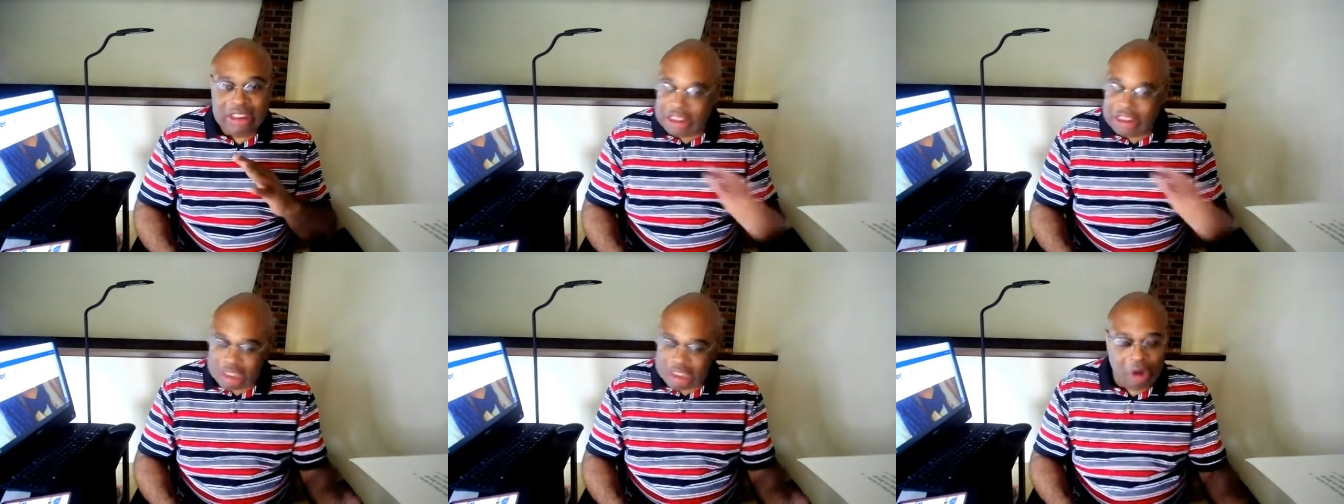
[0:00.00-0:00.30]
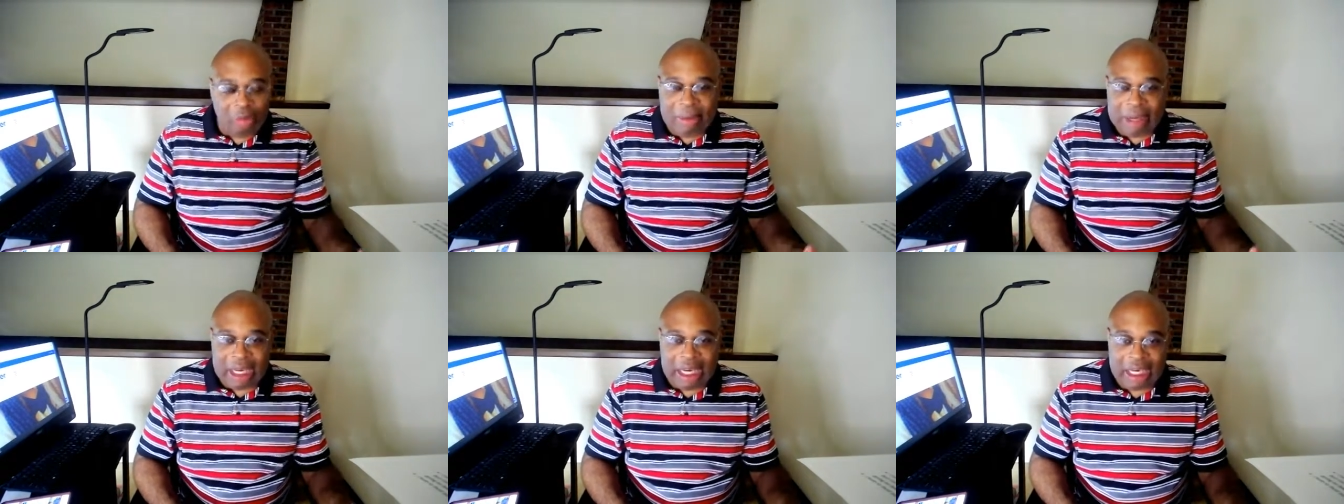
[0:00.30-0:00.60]
so
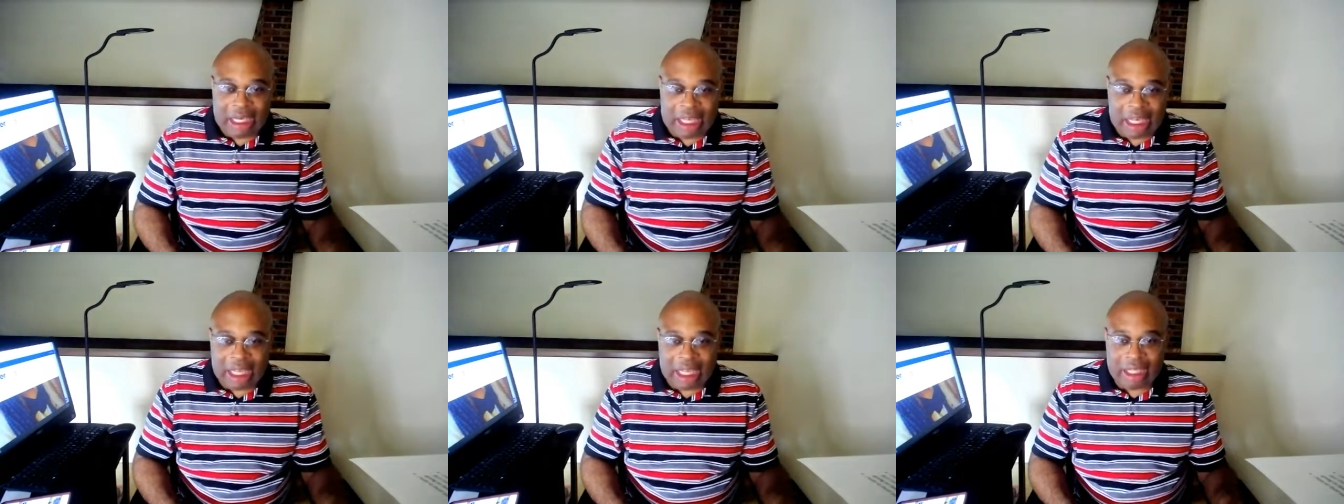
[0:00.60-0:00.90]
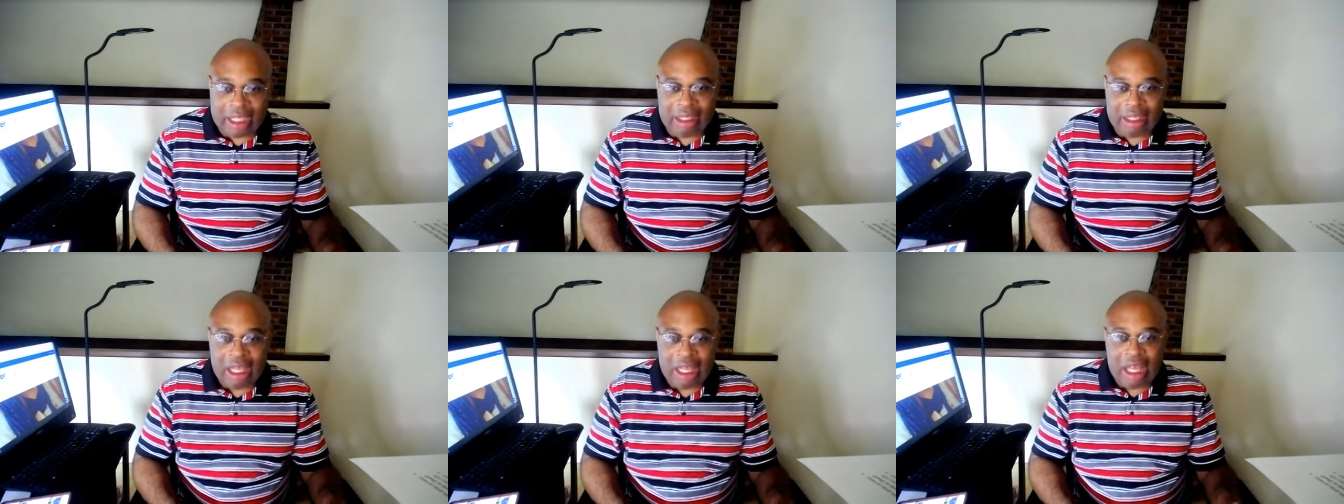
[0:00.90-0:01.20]
many things.
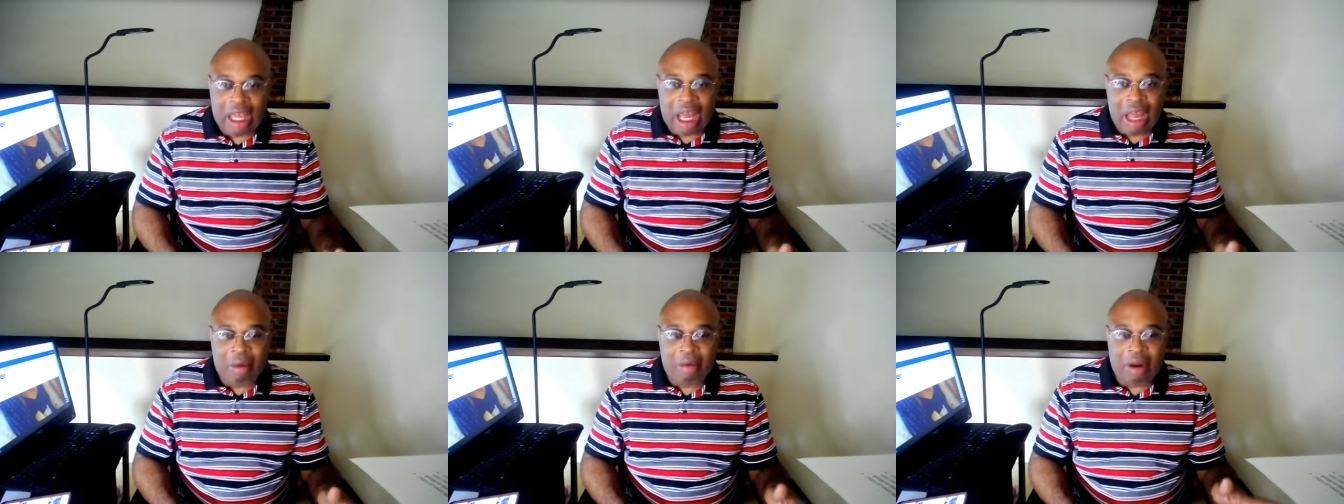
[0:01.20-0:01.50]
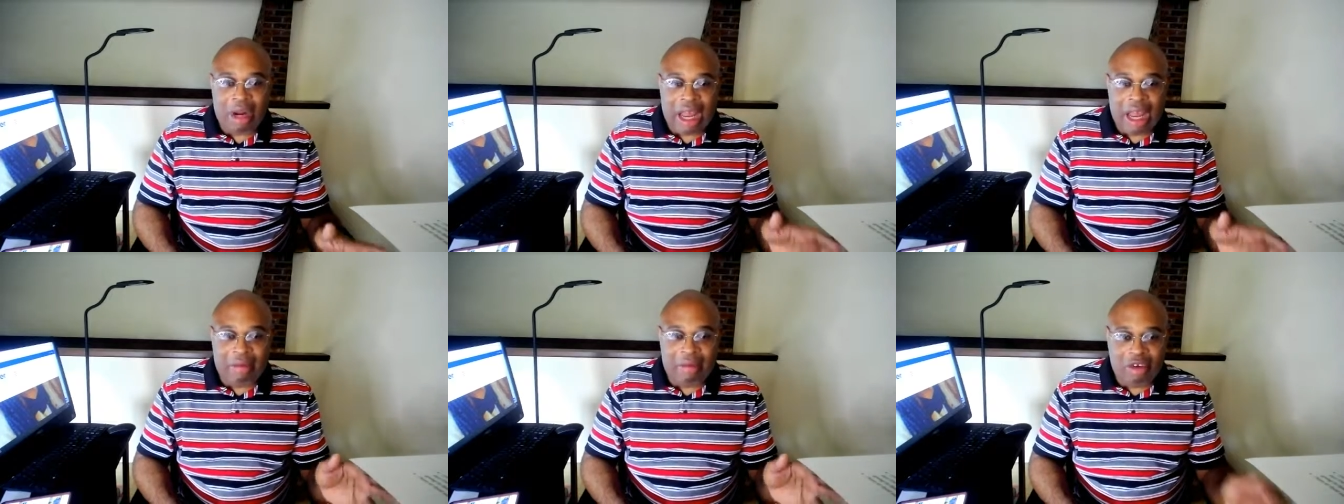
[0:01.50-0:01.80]
I'm
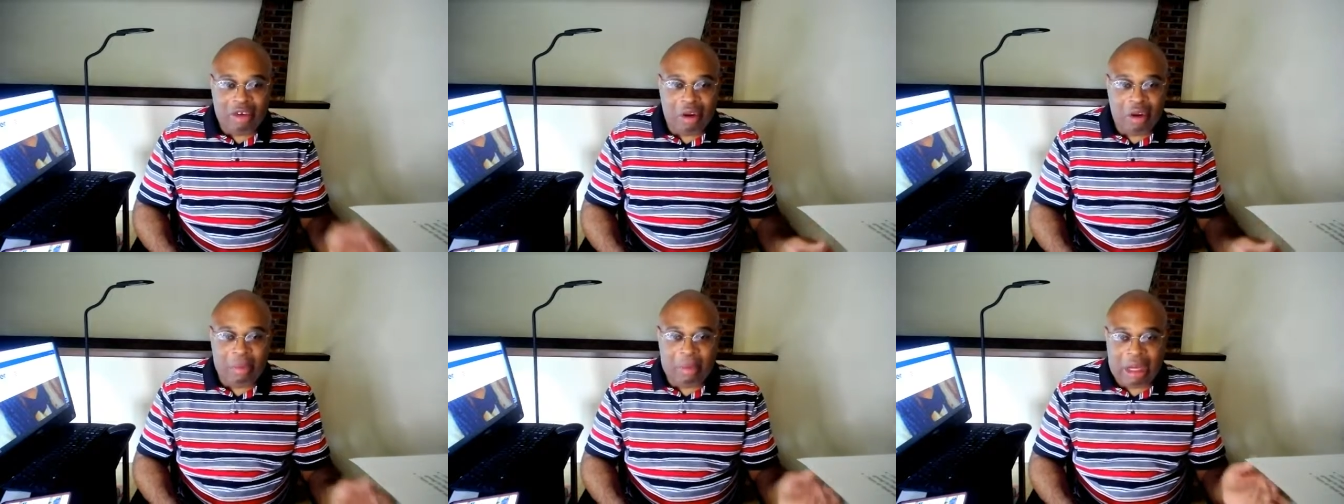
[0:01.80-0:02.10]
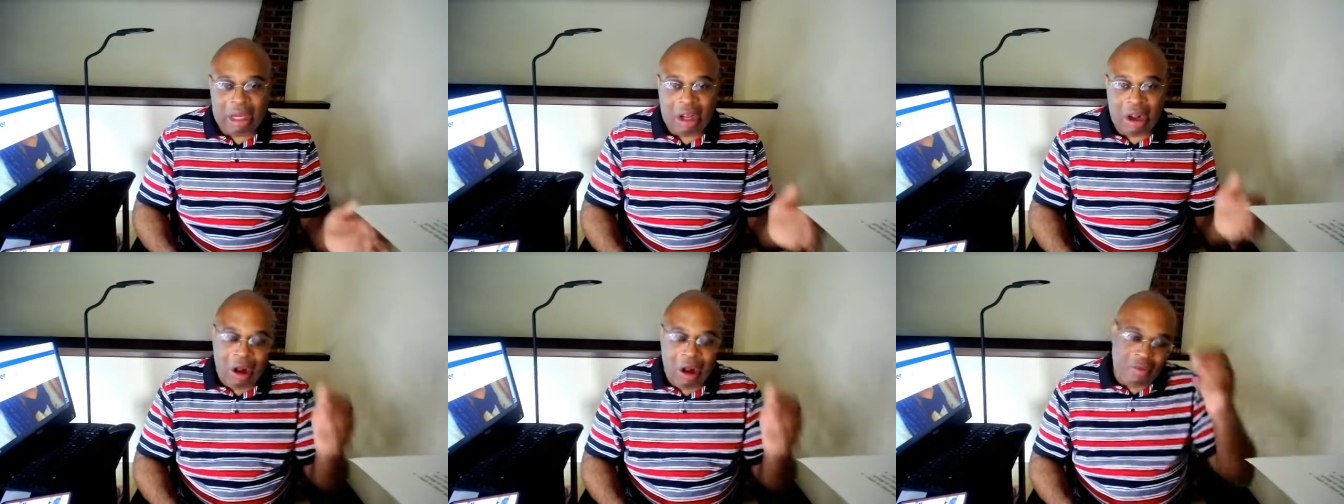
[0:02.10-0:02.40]
going to have so
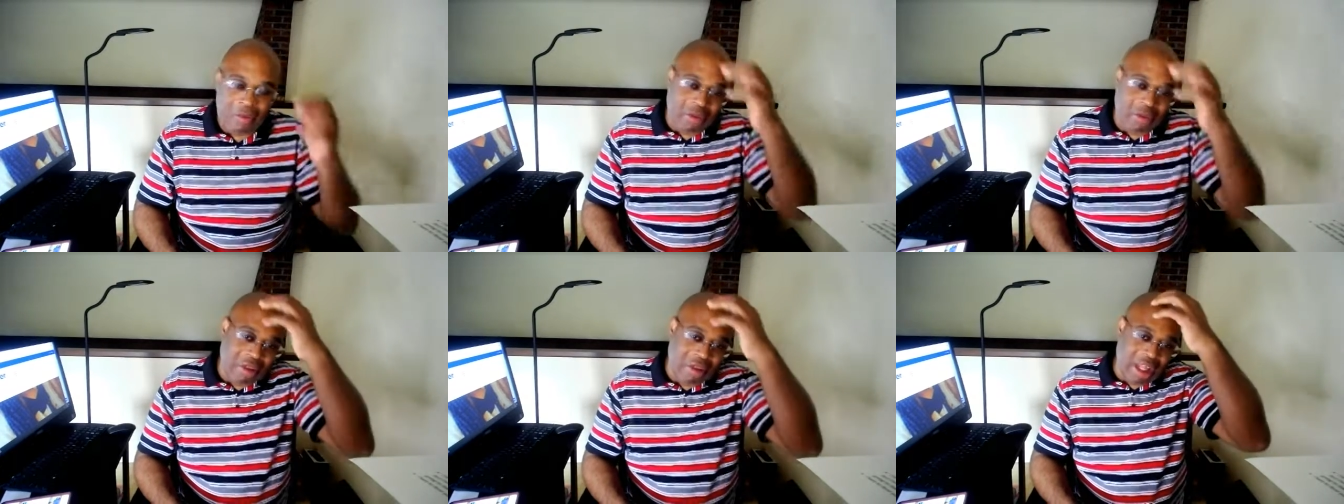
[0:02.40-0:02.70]
many authors